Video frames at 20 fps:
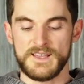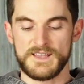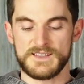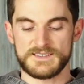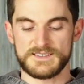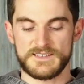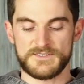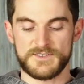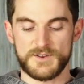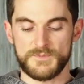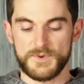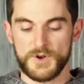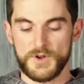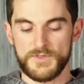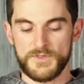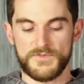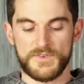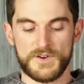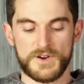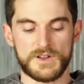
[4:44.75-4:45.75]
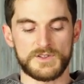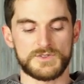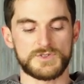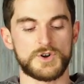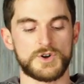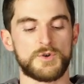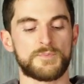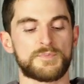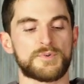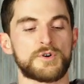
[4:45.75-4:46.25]
is that they're both very
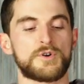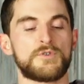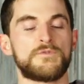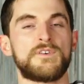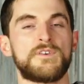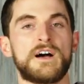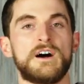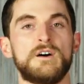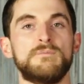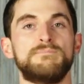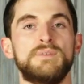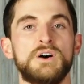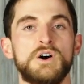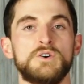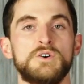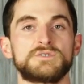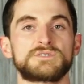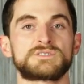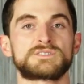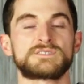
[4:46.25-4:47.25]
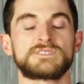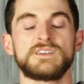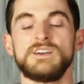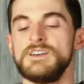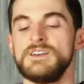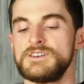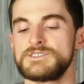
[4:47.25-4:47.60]
low profile posts.